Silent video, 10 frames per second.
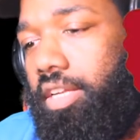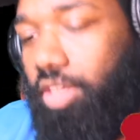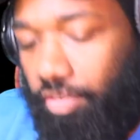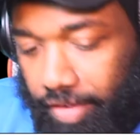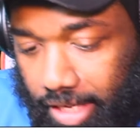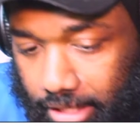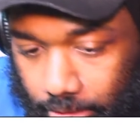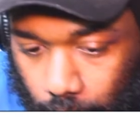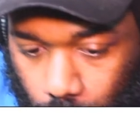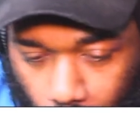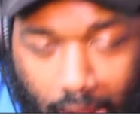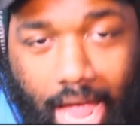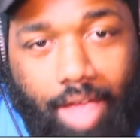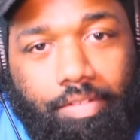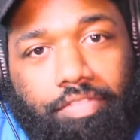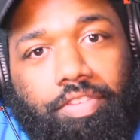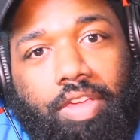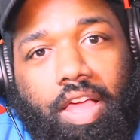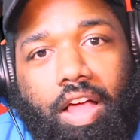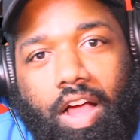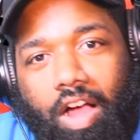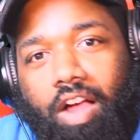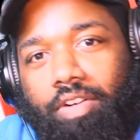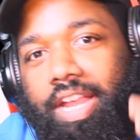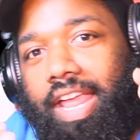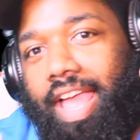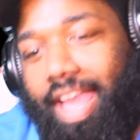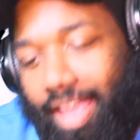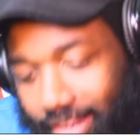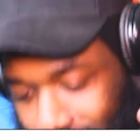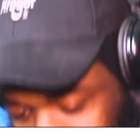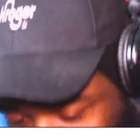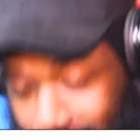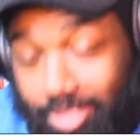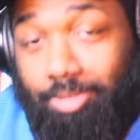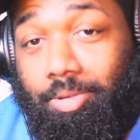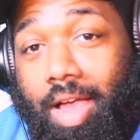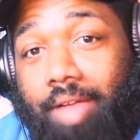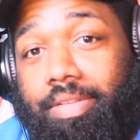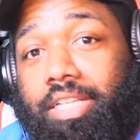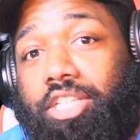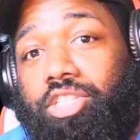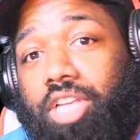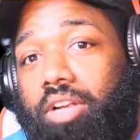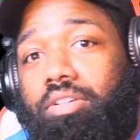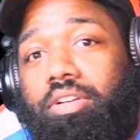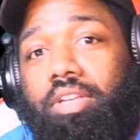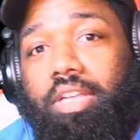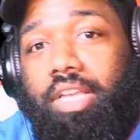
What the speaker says: Don't forget to subscribe if you already not subscribed to this channel.